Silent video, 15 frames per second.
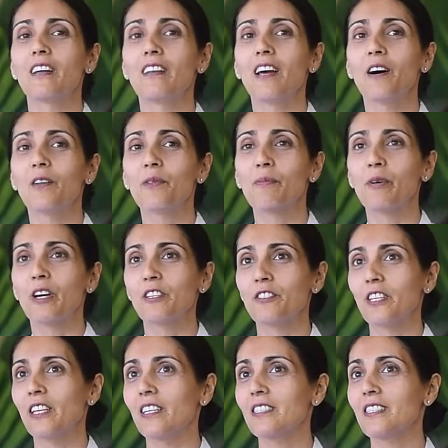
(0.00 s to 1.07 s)
on health
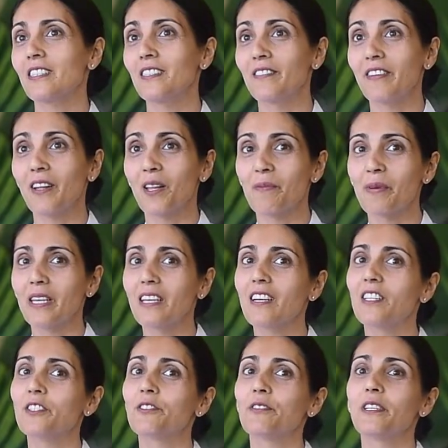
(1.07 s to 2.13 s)
projects and developing
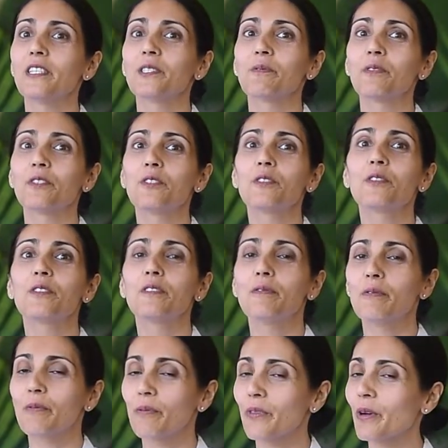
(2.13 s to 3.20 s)
countries, which
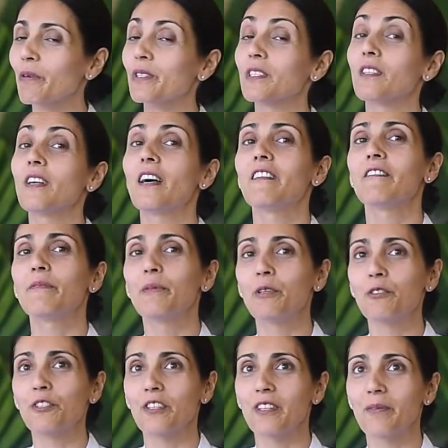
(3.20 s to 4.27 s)
there was a lot of
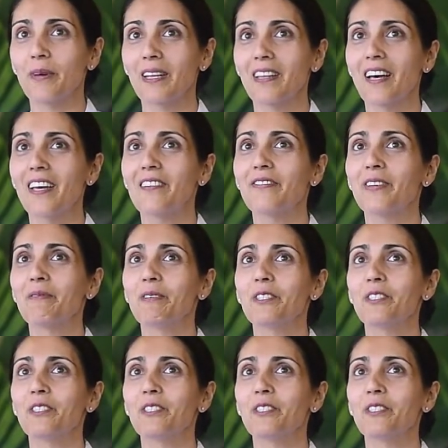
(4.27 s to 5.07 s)
motion in my life. And